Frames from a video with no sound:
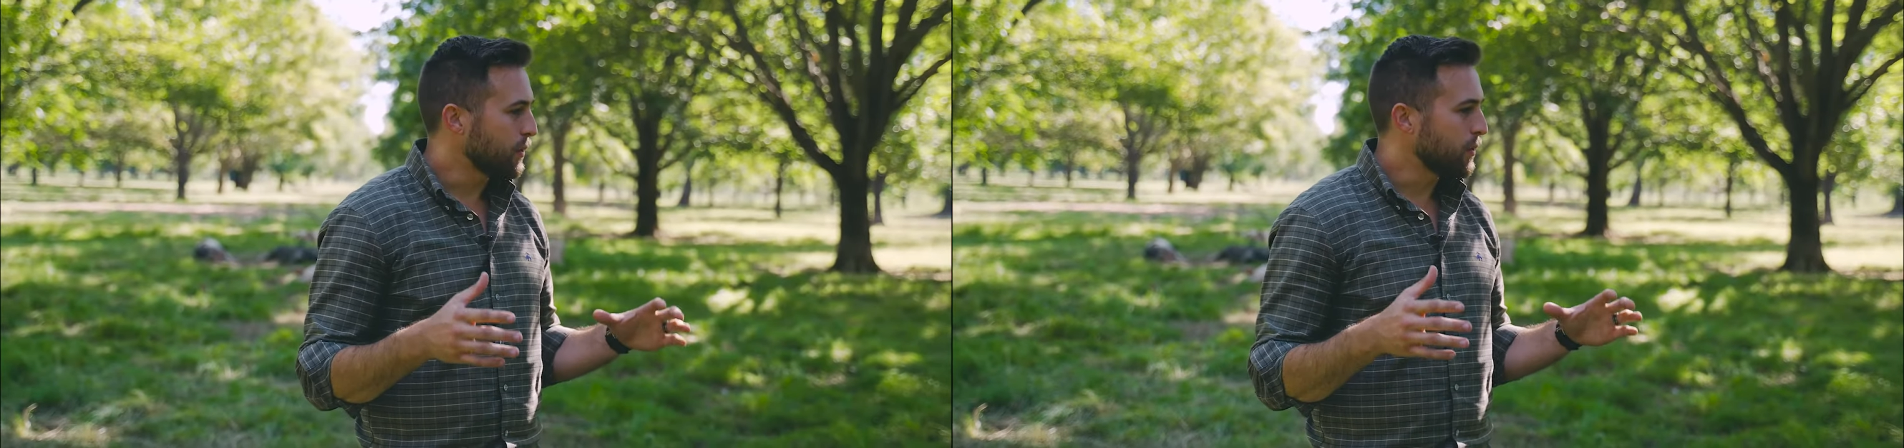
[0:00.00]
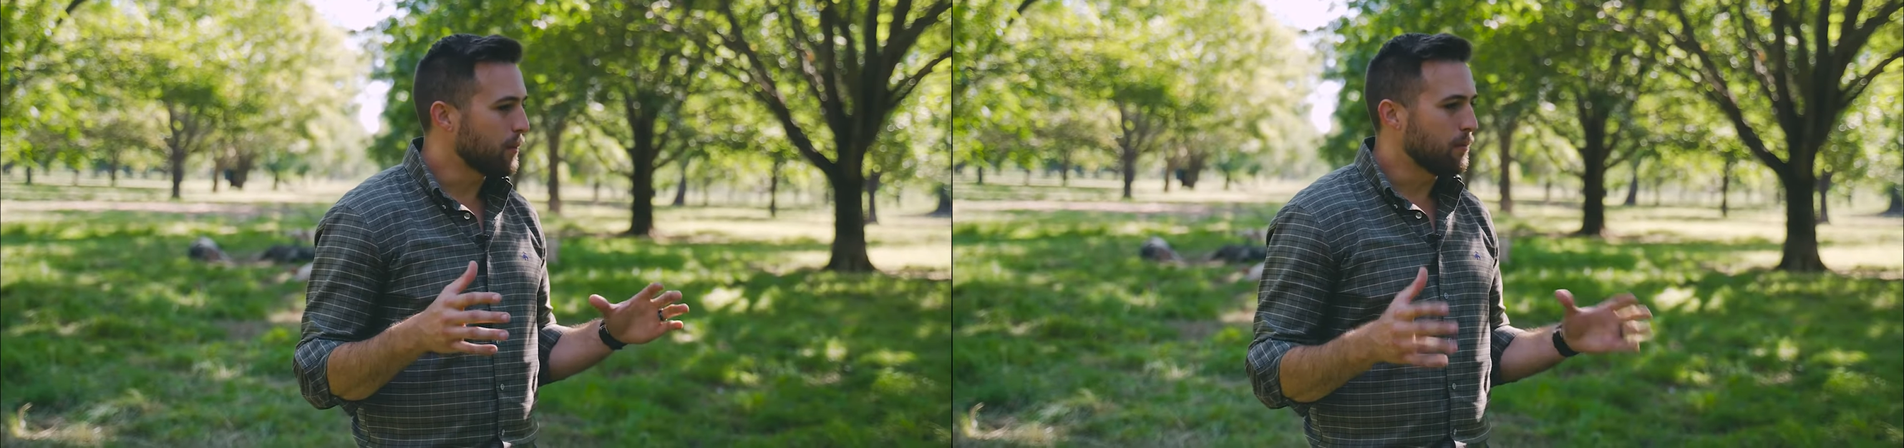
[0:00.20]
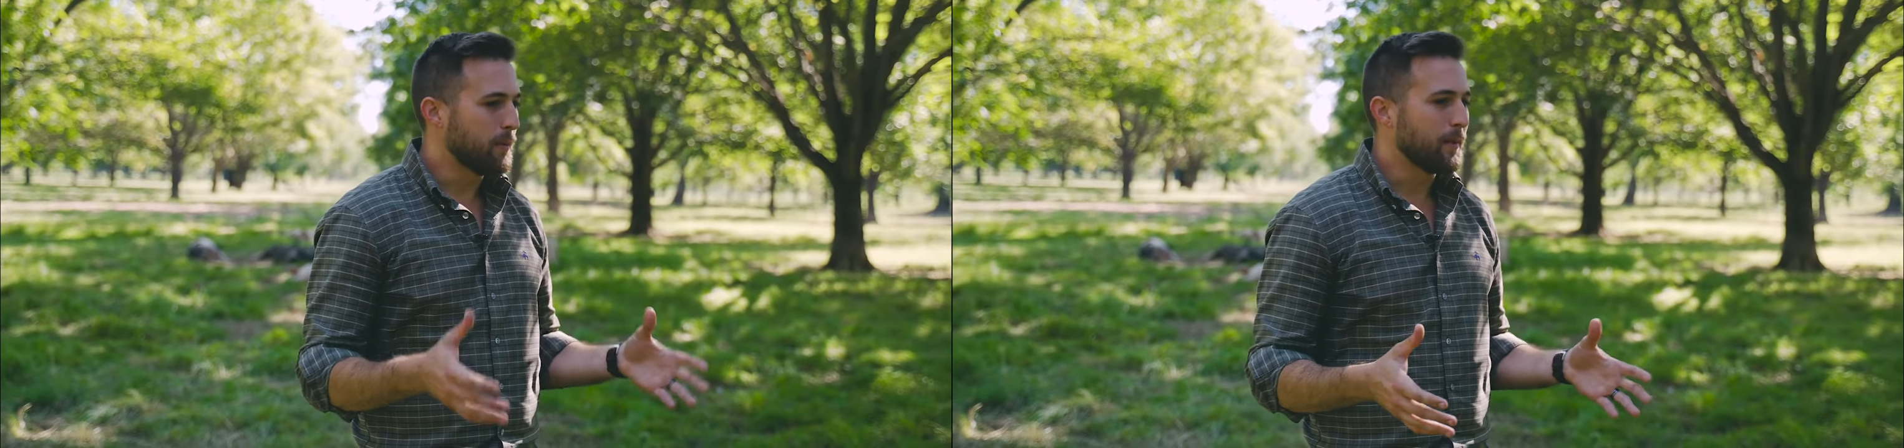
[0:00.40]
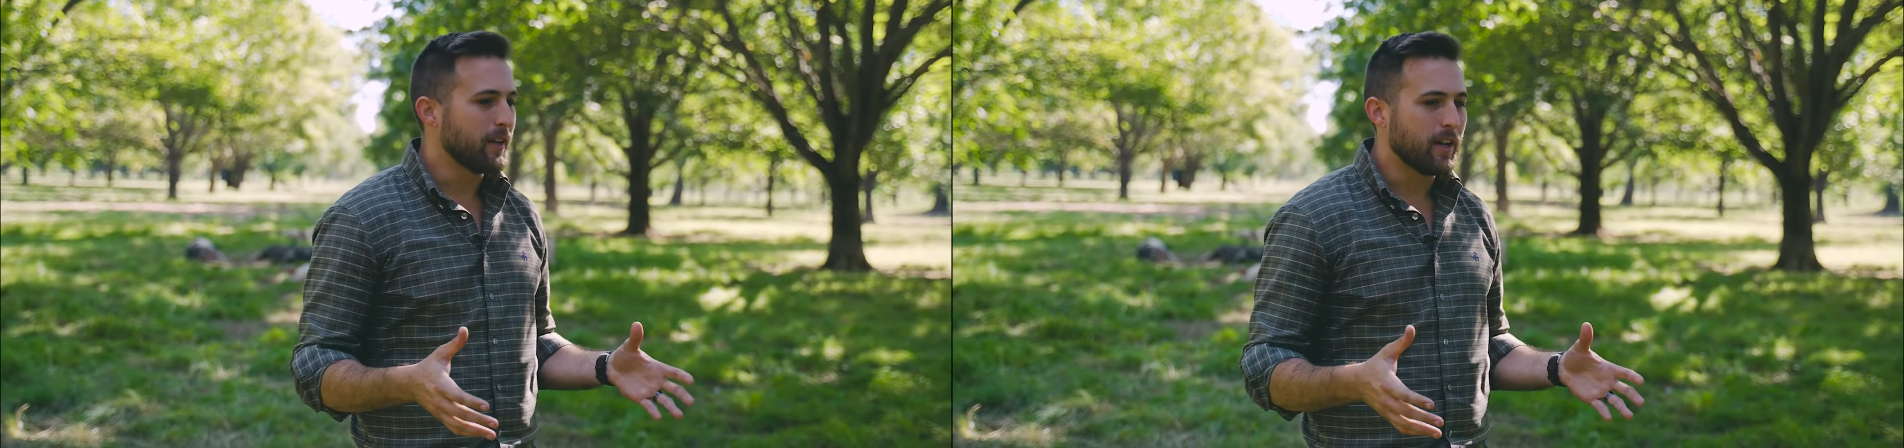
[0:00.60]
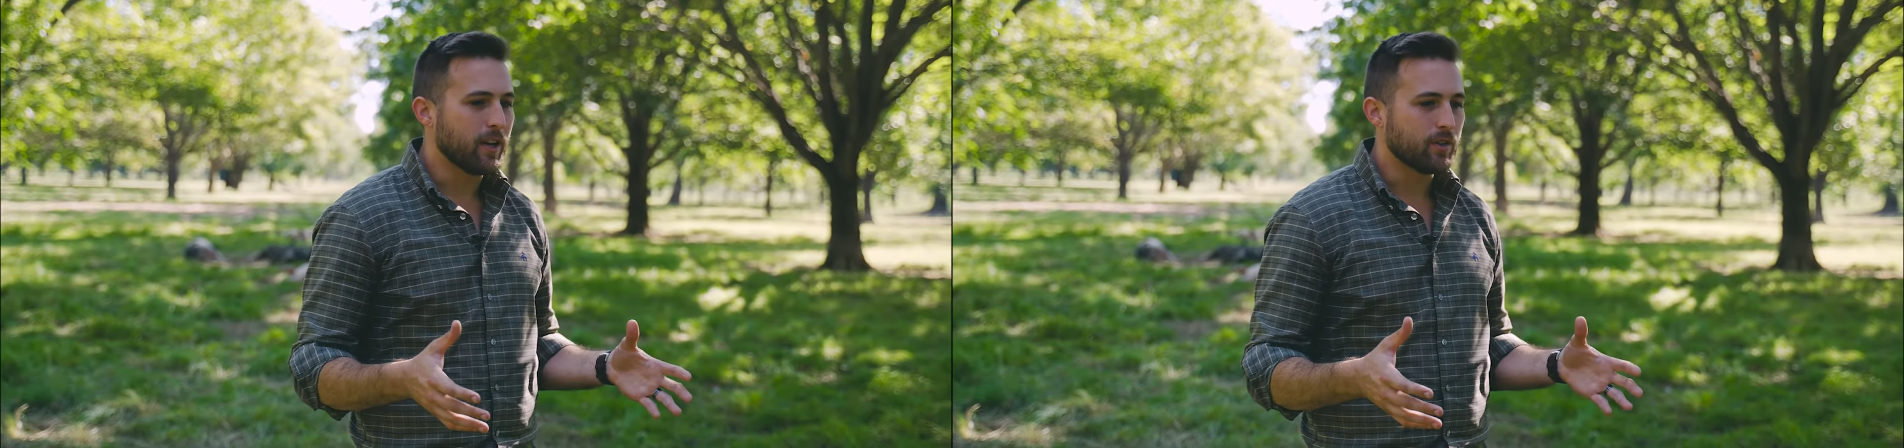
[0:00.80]
want to mimic
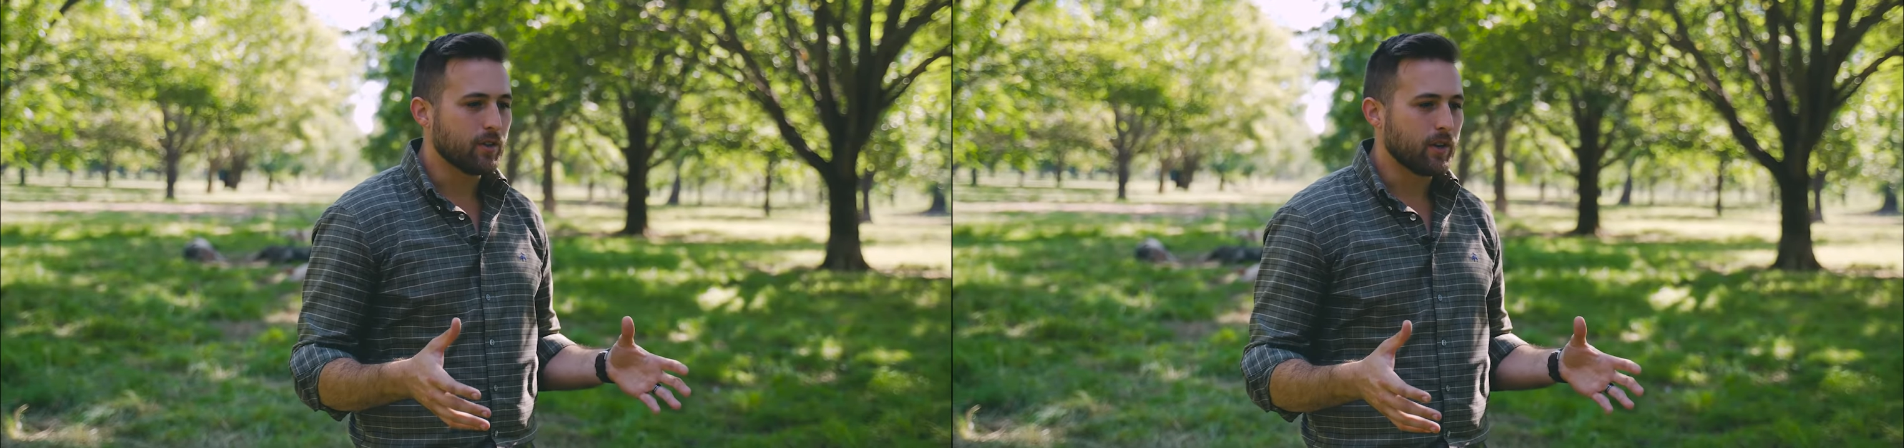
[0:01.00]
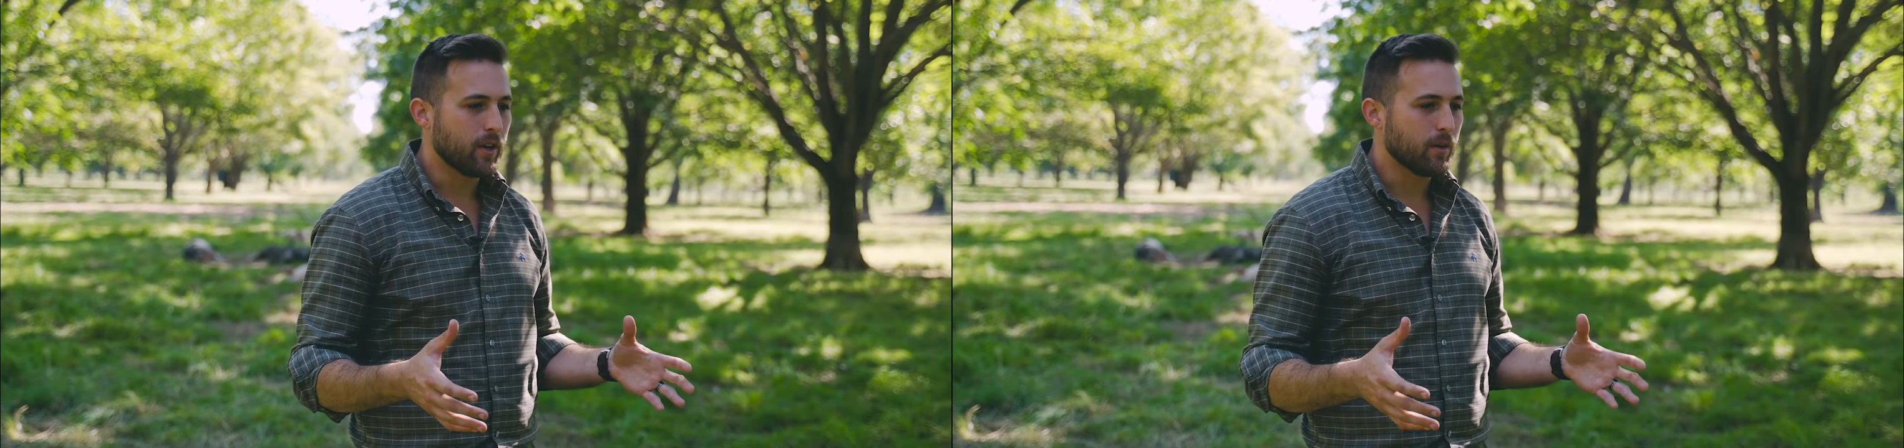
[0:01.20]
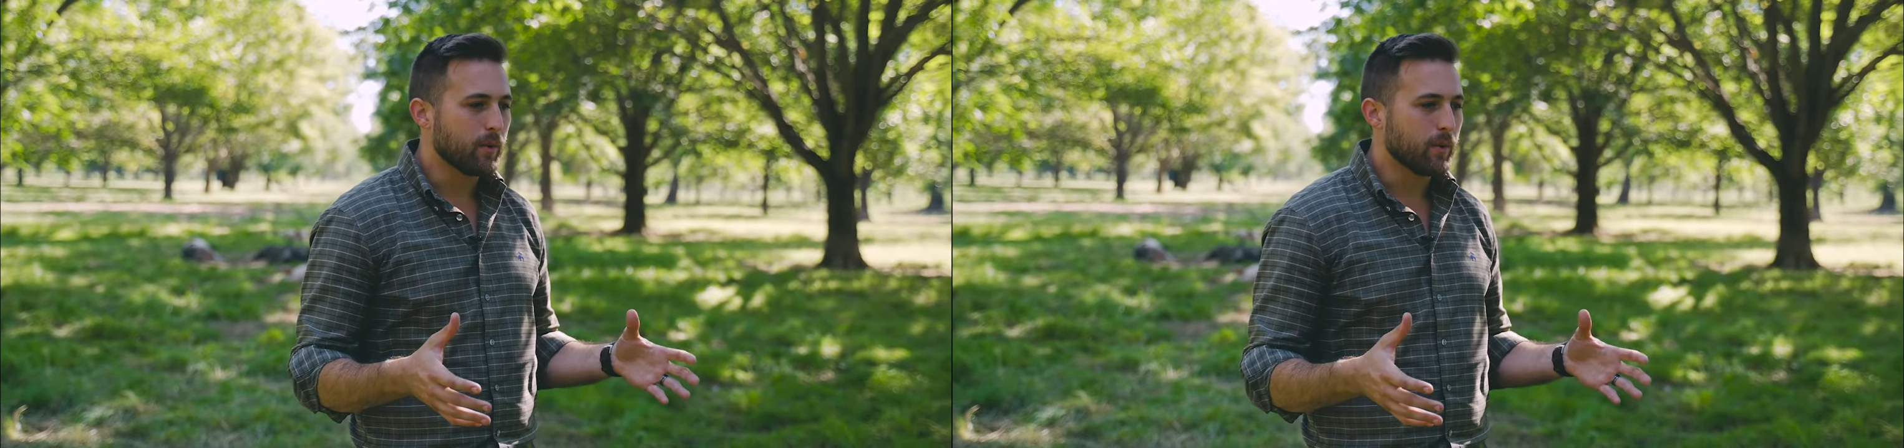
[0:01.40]
nature here.